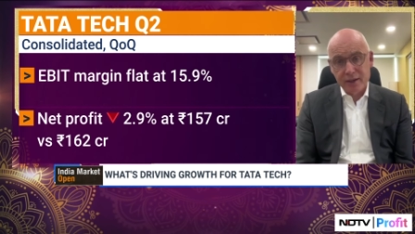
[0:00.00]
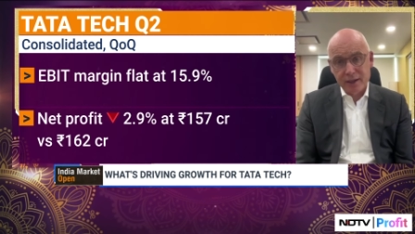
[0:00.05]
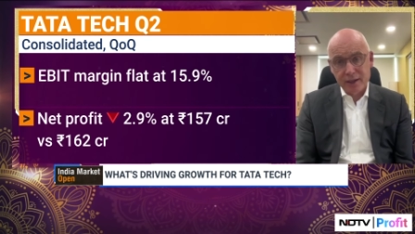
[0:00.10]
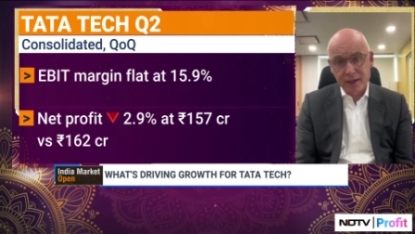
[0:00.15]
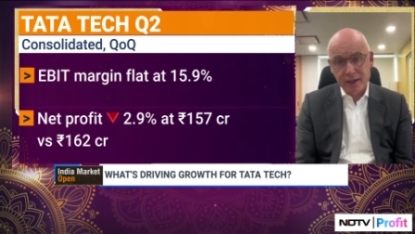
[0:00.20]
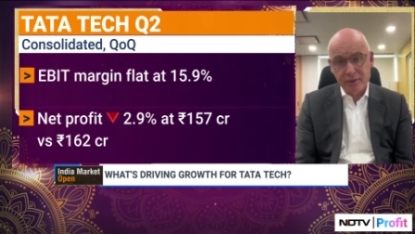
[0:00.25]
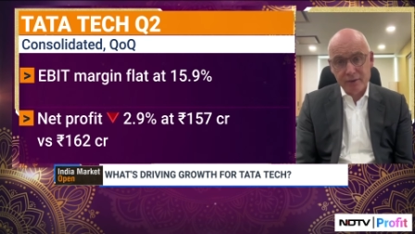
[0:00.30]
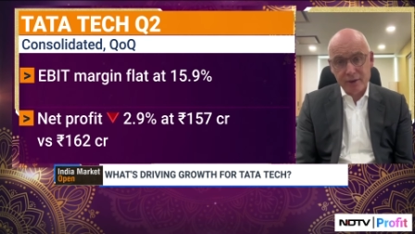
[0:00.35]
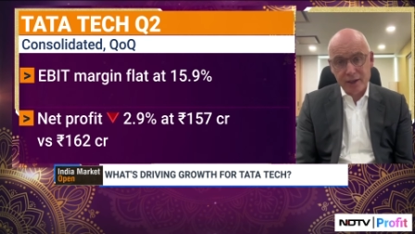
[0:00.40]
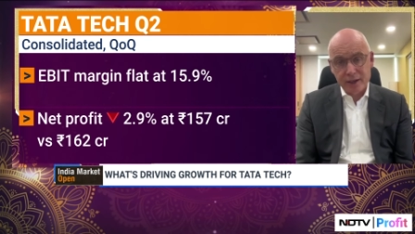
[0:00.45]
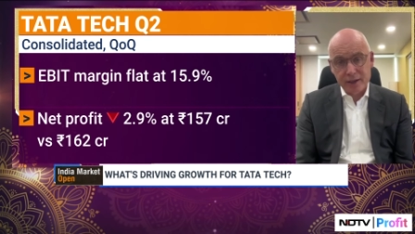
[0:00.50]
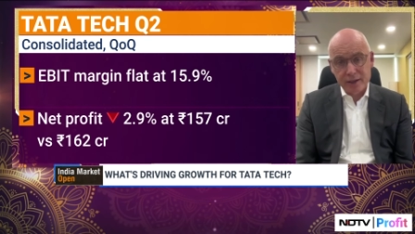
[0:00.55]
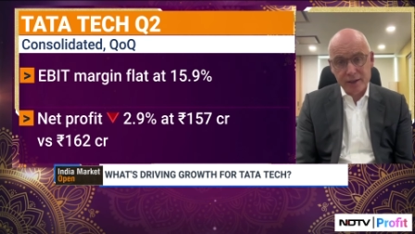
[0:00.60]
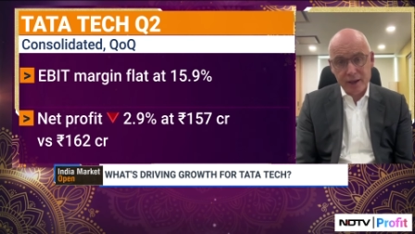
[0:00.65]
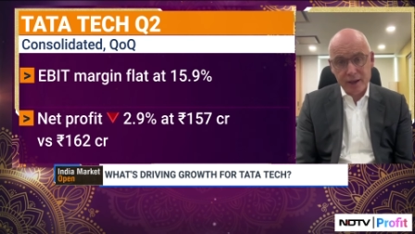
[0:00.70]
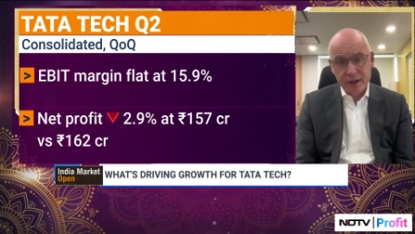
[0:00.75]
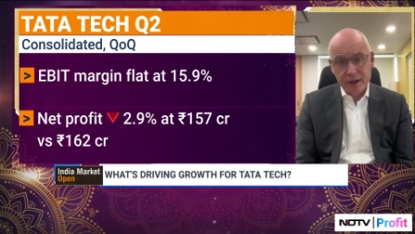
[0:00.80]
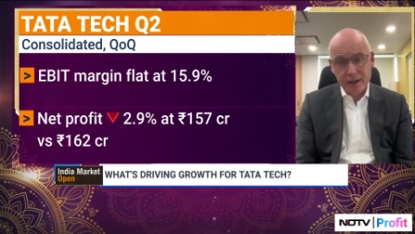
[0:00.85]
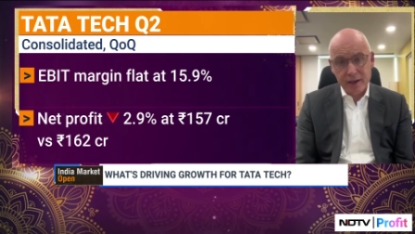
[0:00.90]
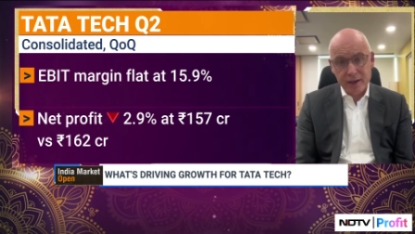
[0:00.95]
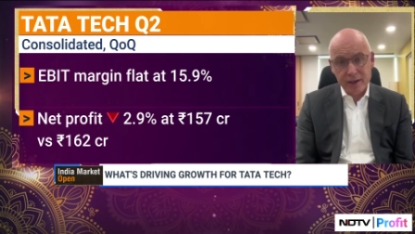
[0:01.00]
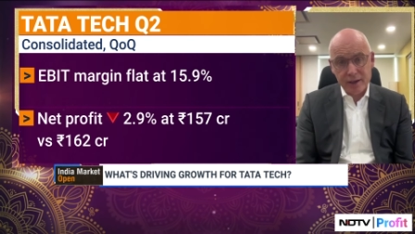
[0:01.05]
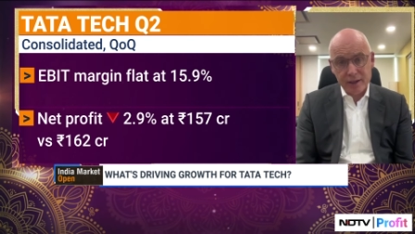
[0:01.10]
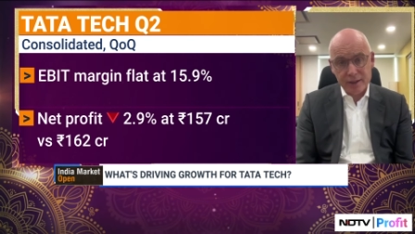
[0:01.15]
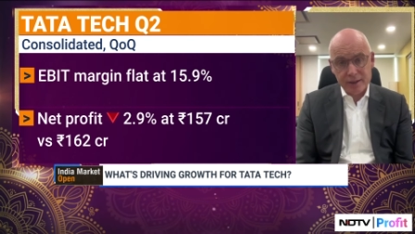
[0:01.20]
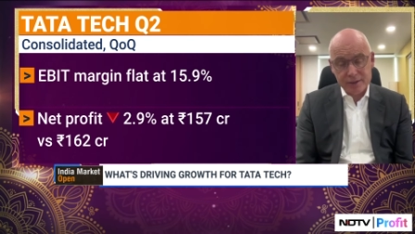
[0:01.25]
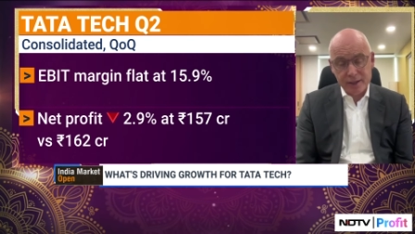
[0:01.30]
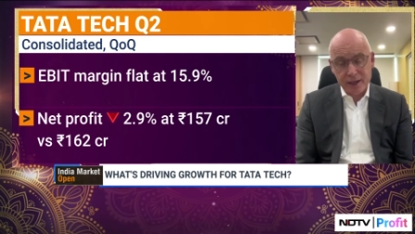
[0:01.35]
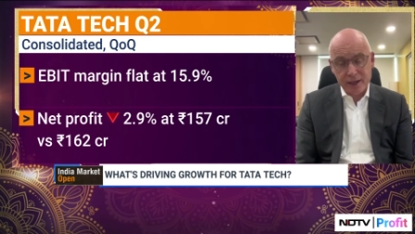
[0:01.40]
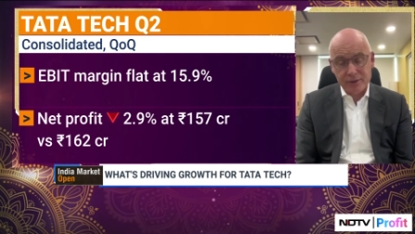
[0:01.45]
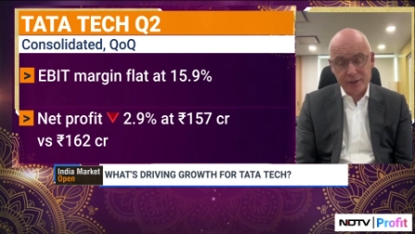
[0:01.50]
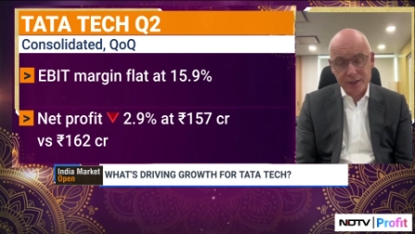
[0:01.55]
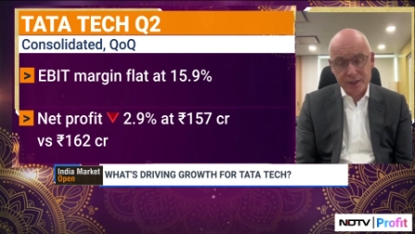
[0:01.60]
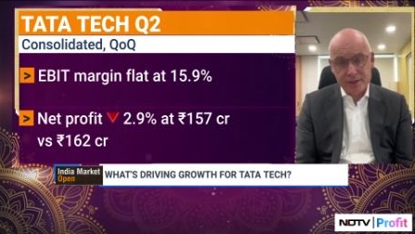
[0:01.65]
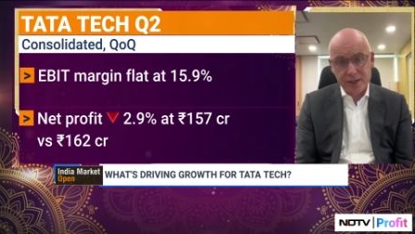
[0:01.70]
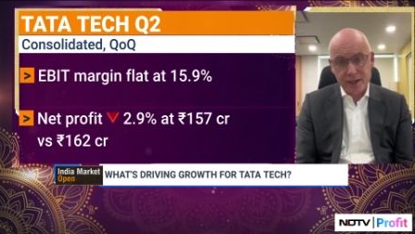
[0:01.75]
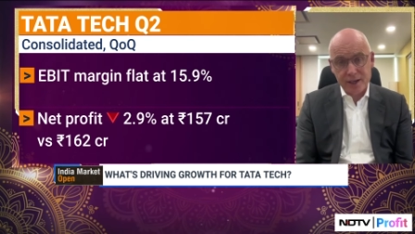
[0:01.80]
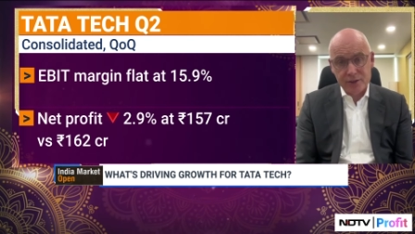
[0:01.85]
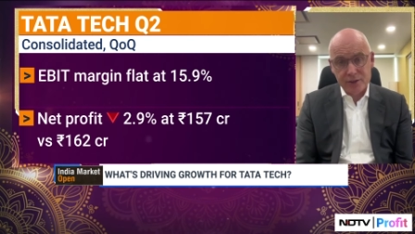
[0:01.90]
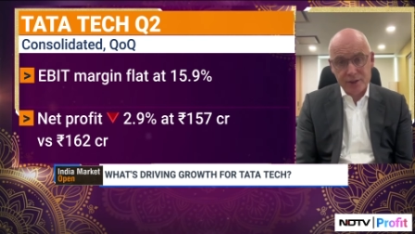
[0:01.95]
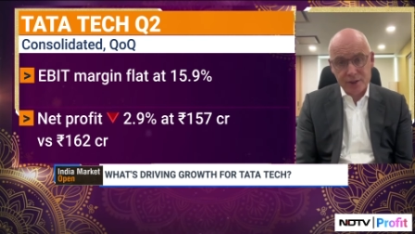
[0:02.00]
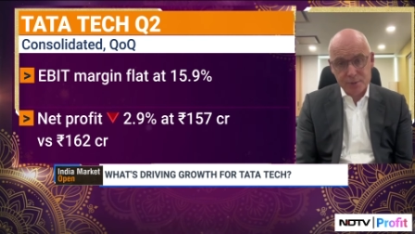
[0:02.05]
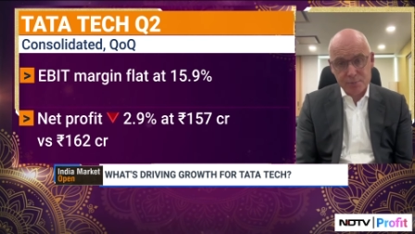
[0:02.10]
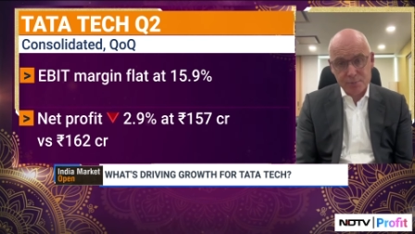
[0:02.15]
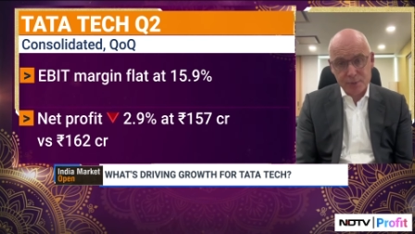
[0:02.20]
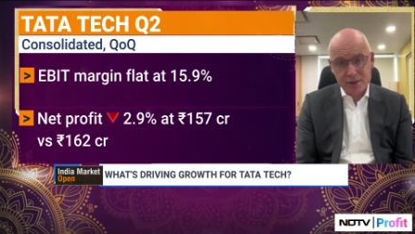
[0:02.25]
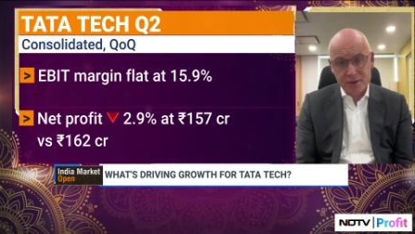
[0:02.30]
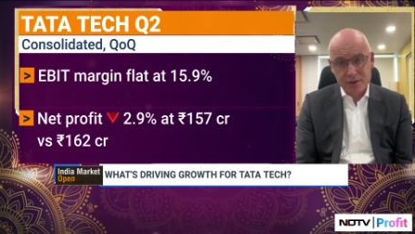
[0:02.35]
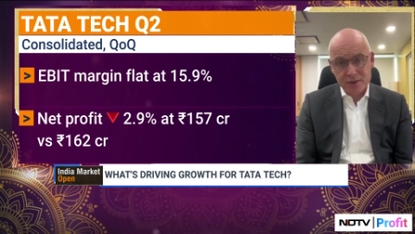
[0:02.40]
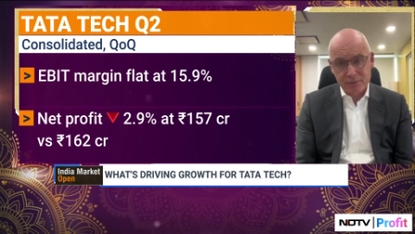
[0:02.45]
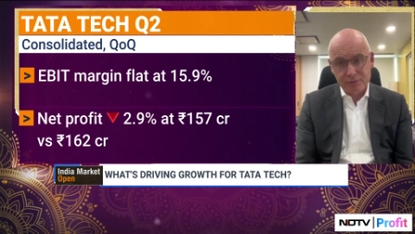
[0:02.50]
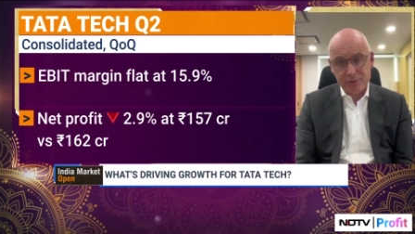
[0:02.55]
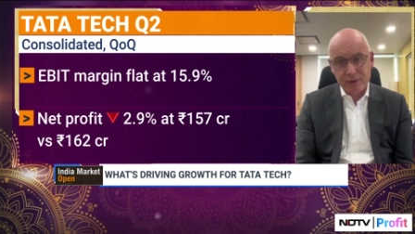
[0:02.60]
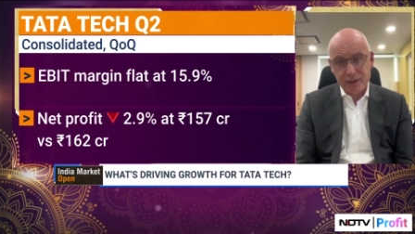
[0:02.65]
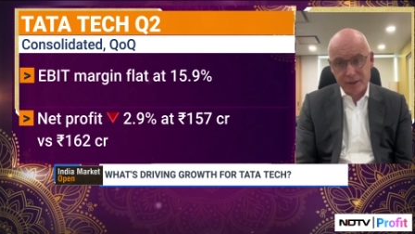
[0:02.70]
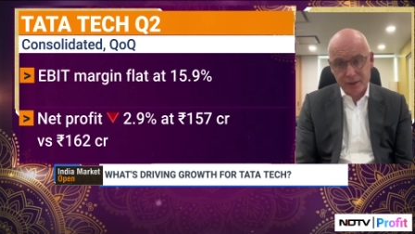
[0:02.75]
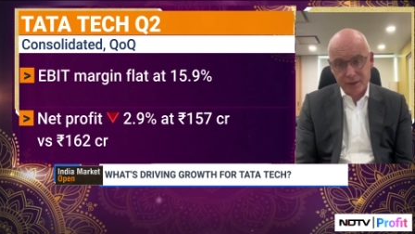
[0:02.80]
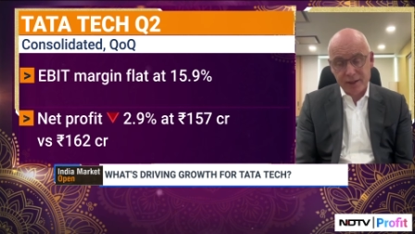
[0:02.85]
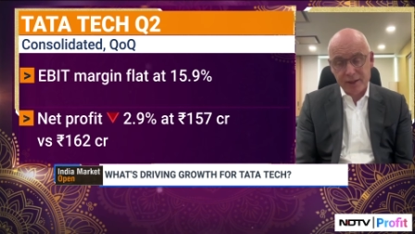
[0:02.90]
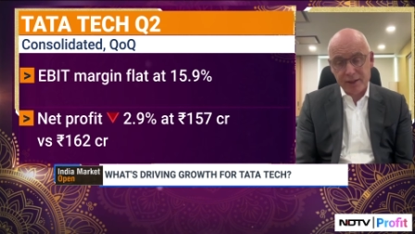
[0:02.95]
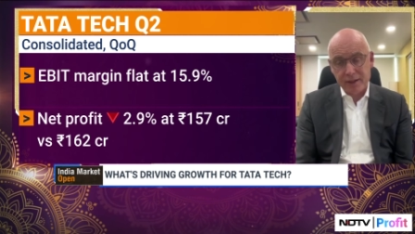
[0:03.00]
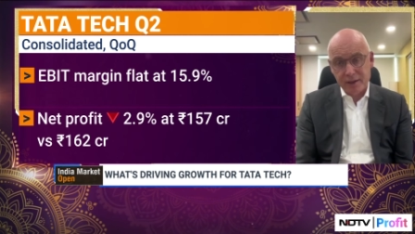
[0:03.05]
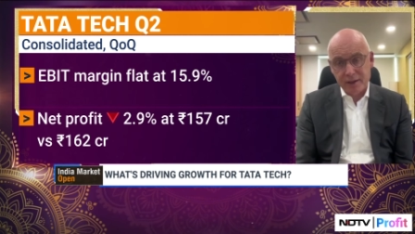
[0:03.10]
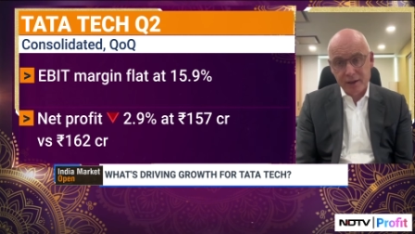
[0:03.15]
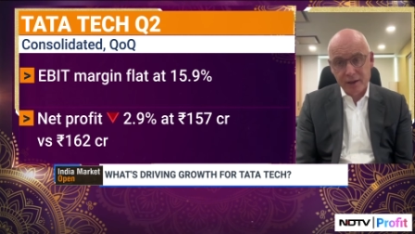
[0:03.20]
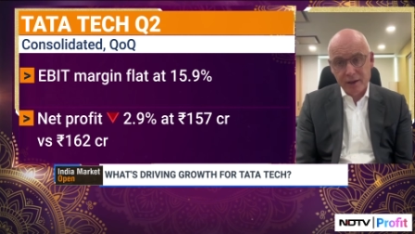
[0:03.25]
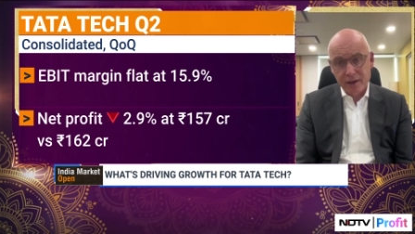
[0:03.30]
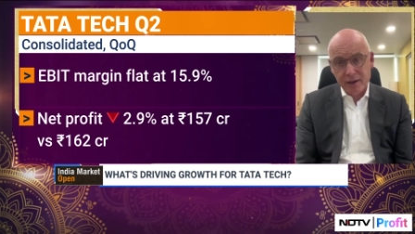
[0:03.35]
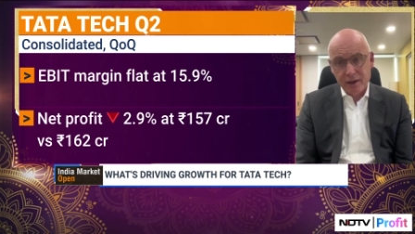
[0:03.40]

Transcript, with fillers: here in Southeast Asia, specifically